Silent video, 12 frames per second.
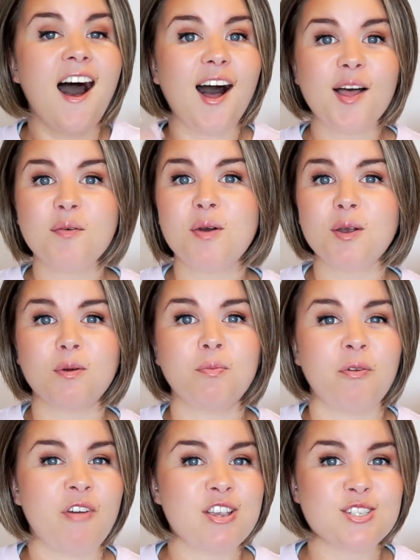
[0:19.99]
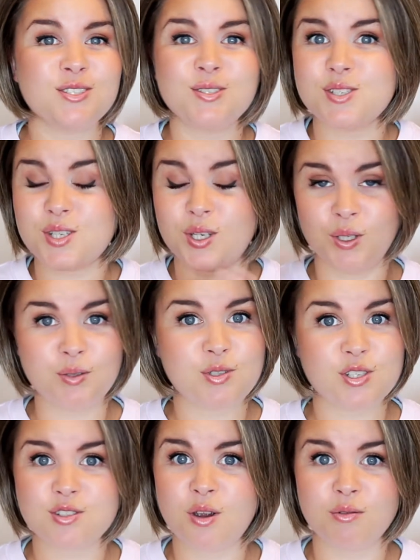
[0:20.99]
I work with professionals who
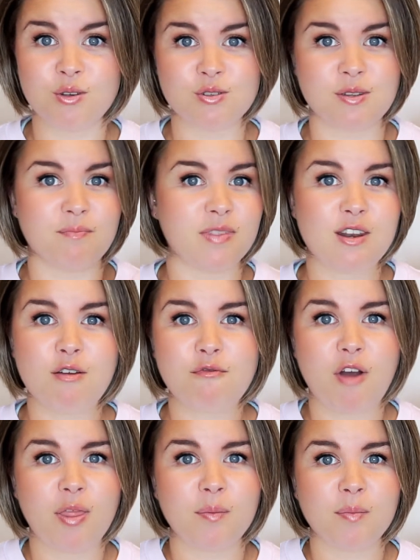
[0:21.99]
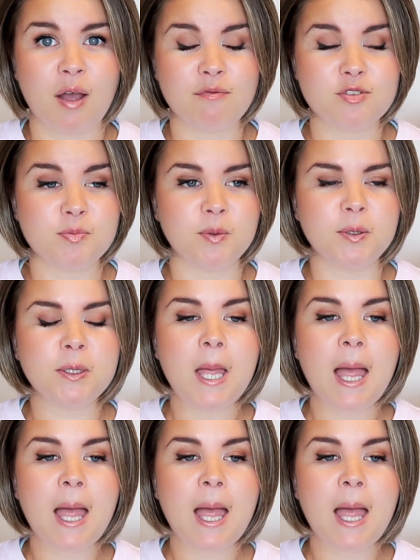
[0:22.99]
just don't use them. They don't find them comfortable.